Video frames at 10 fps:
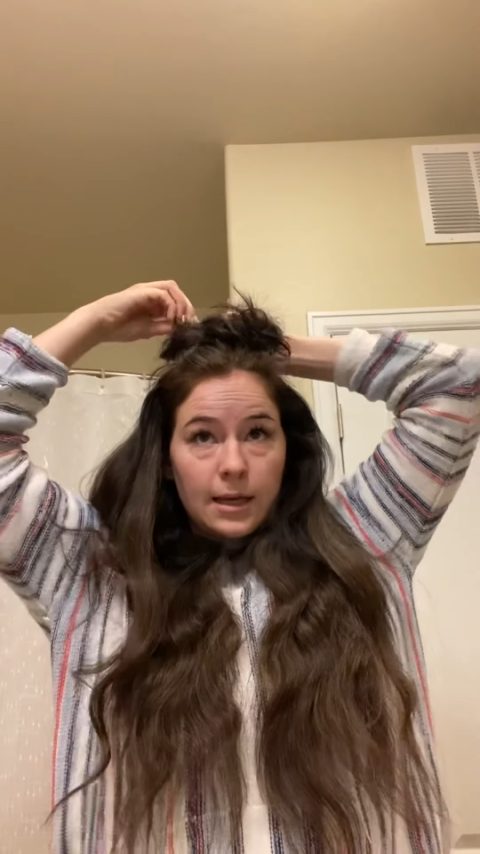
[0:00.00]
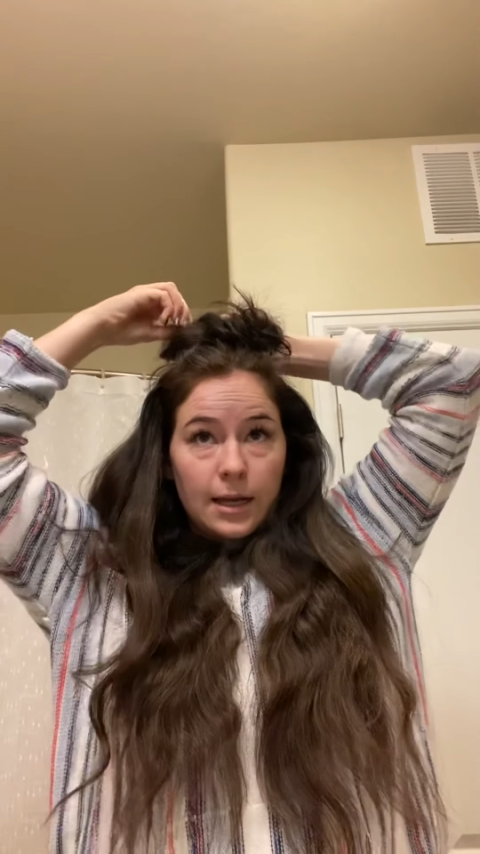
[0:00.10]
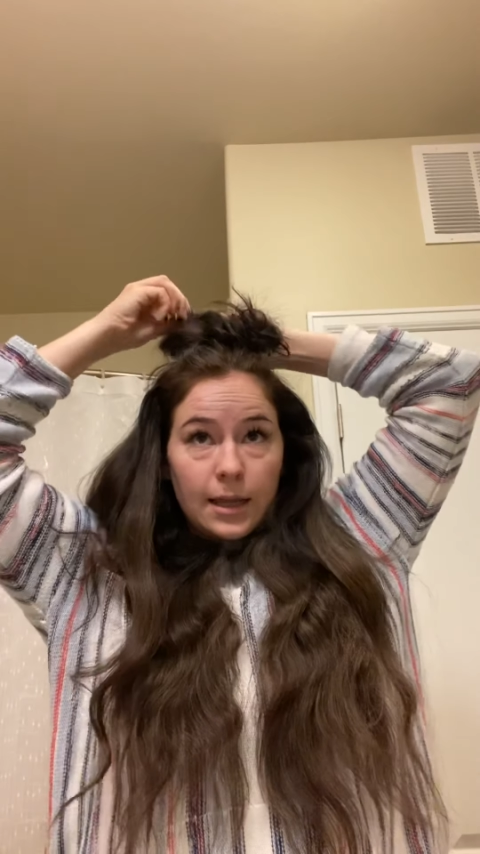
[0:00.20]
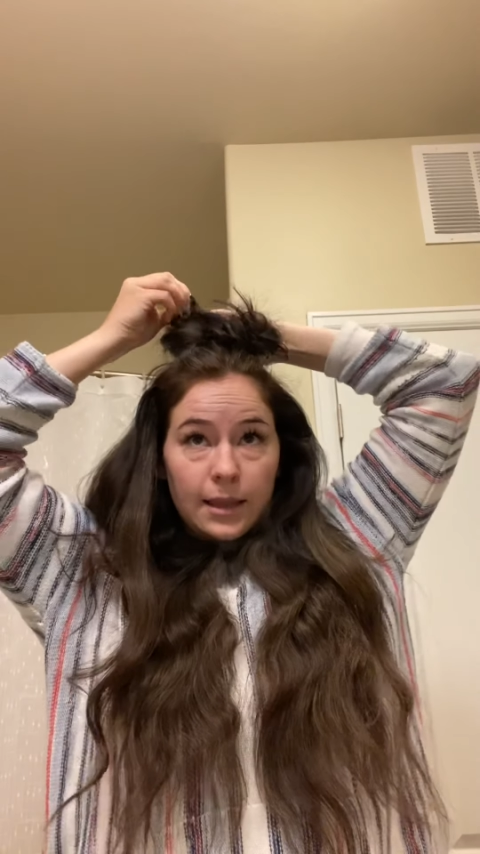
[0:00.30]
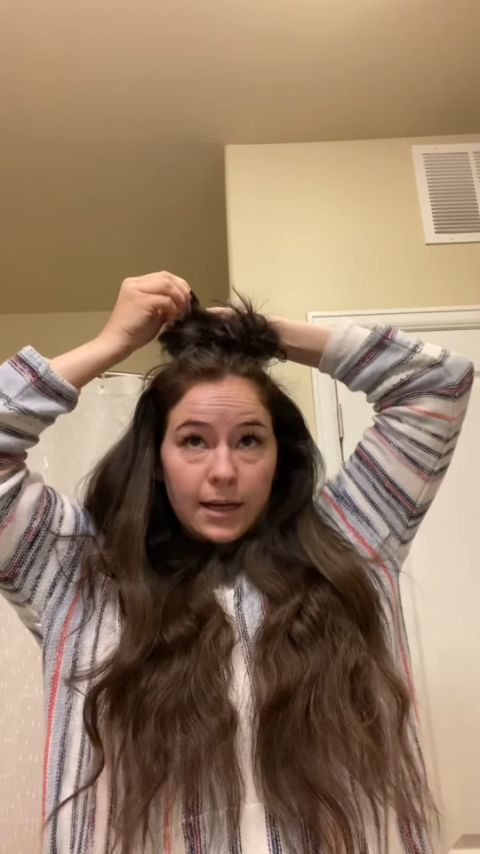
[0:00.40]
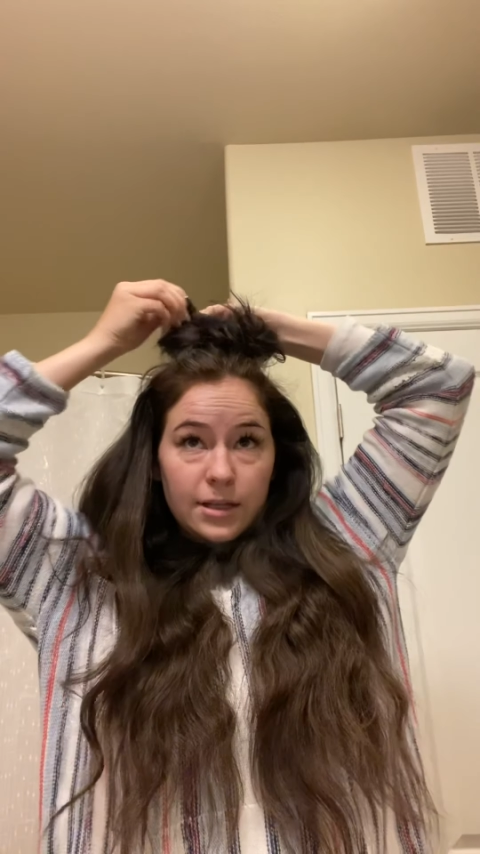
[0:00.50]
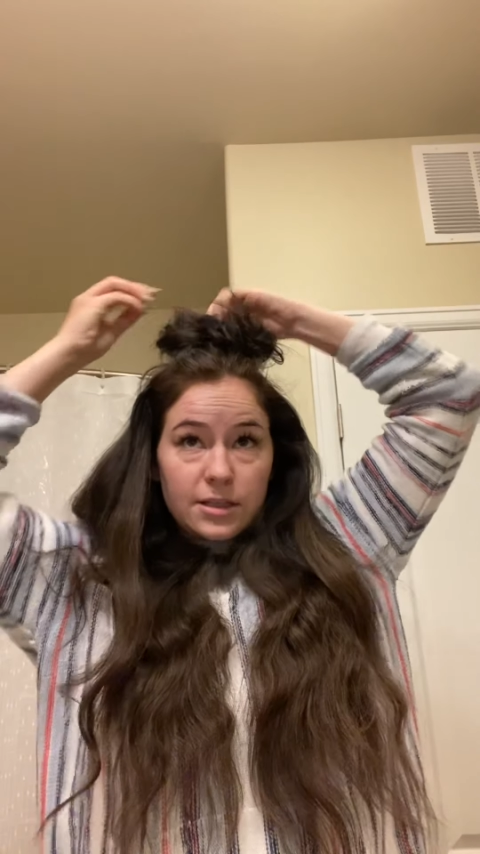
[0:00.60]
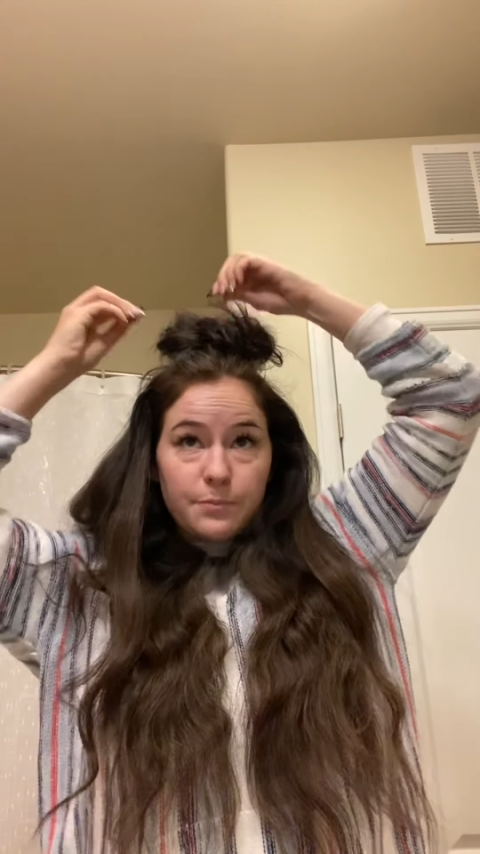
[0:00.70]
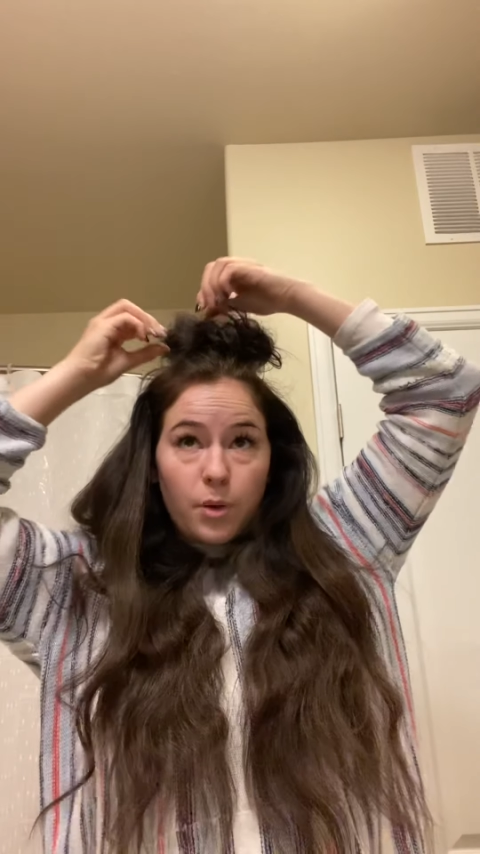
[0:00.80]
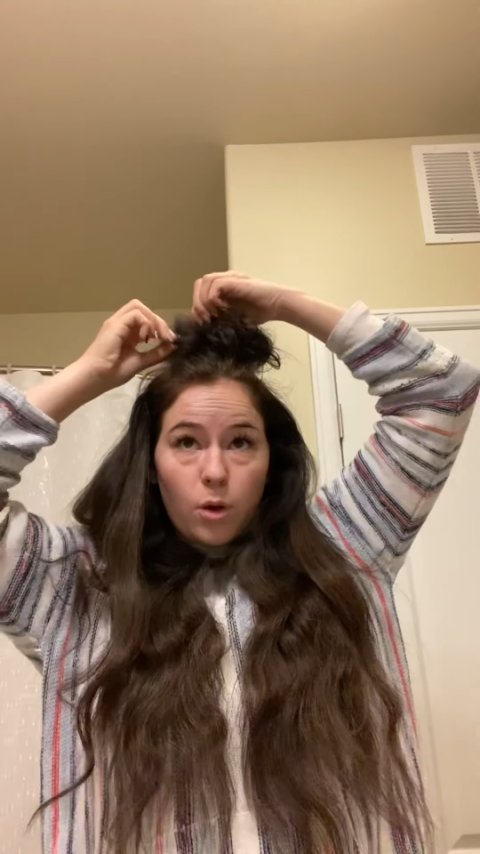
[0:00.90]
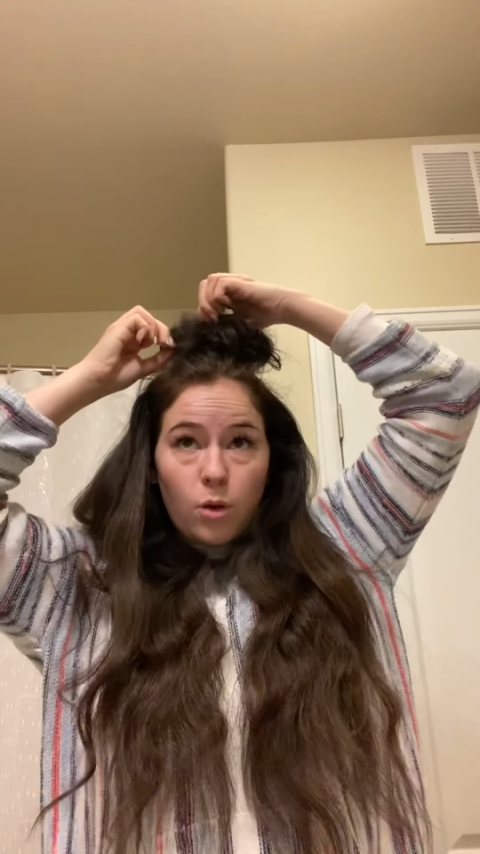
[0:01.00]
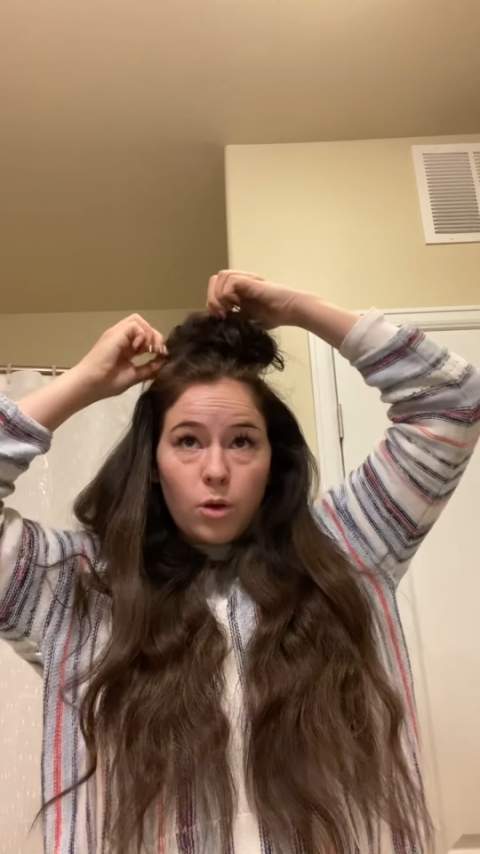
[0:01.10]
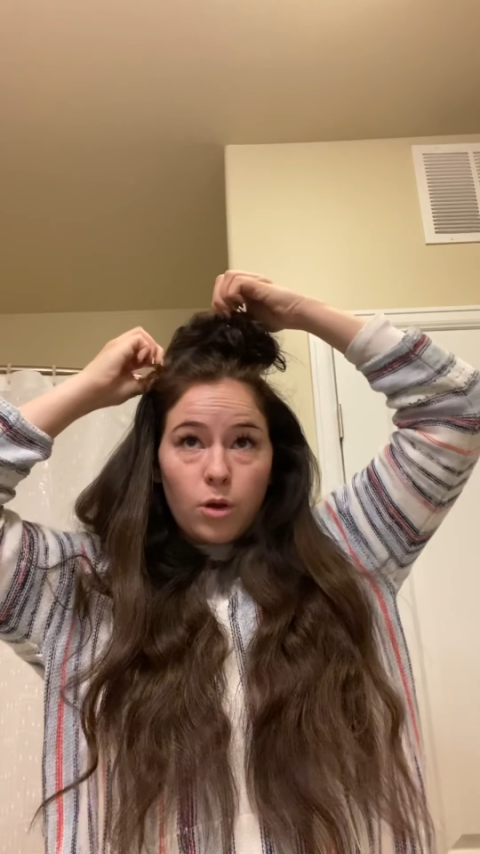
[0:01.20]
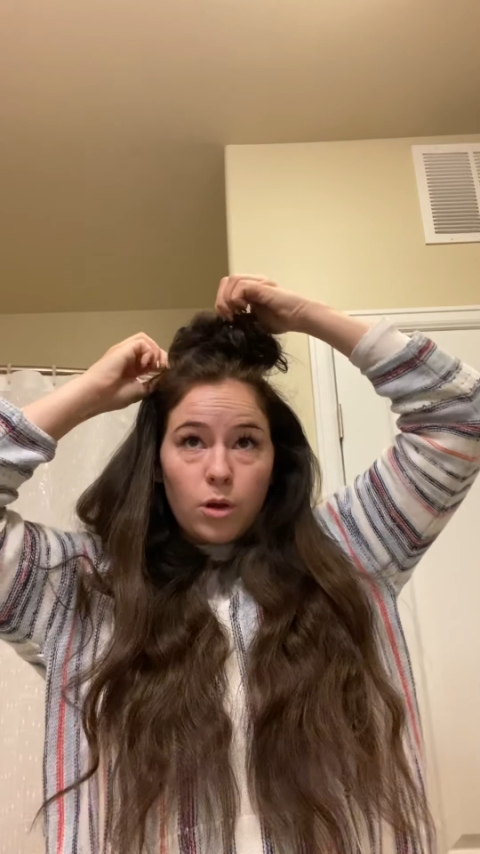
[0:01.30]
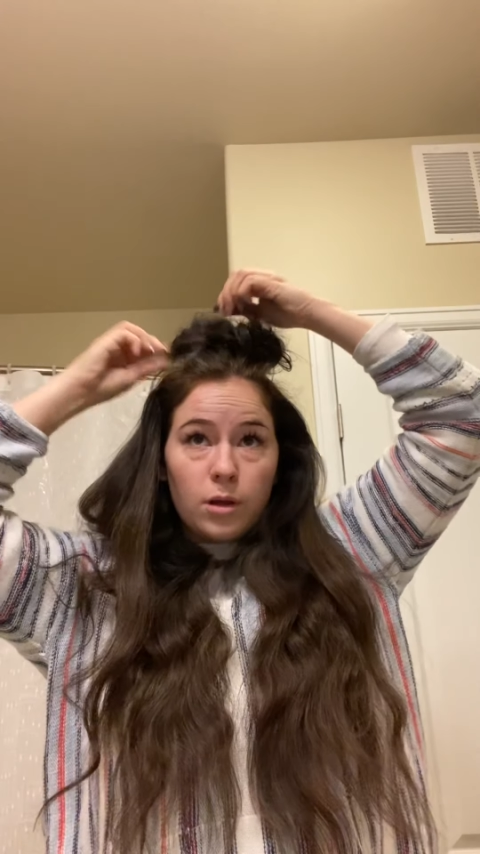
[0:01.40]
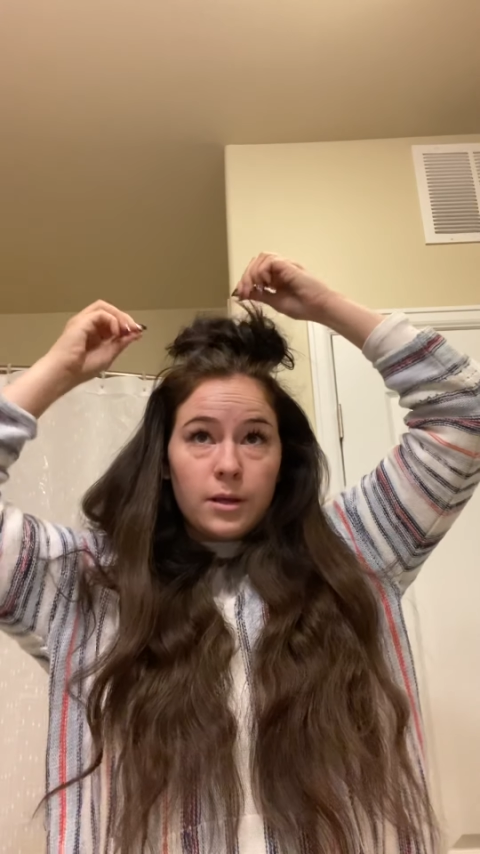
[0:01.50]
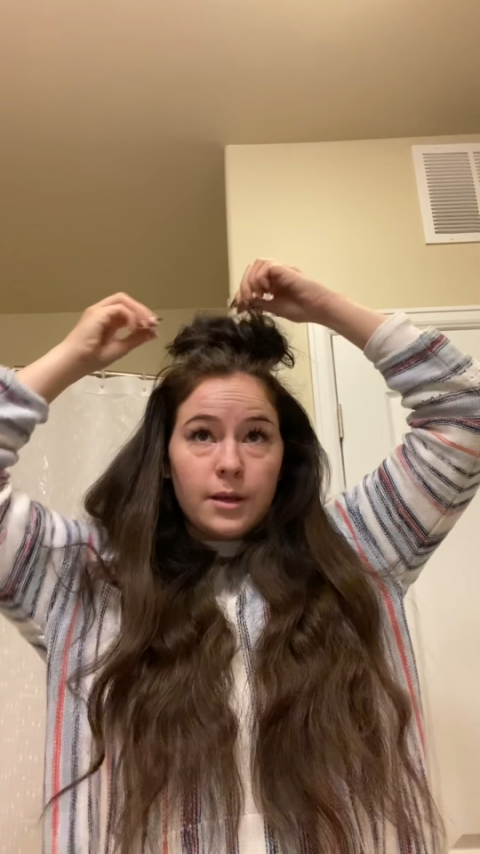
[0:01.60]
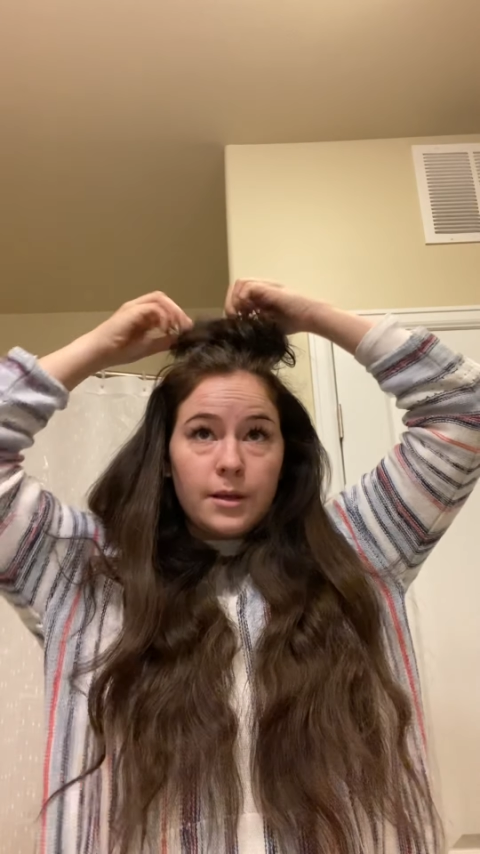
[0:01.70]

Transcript: And then I just pull.